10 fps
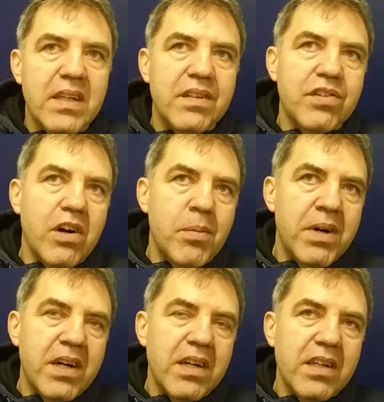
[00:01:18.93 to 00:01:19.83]

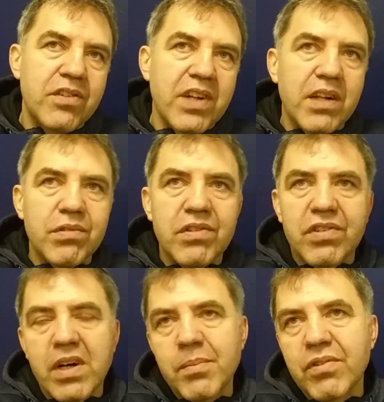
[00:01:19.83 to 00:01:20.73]
trauma, childhood
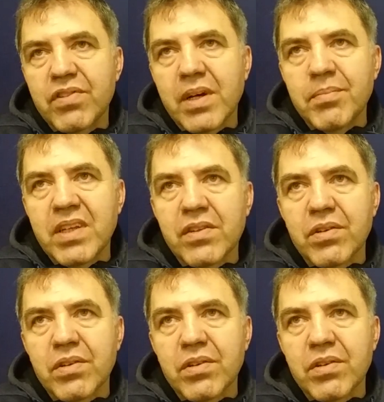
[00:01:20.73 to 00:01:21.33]
trauma or something,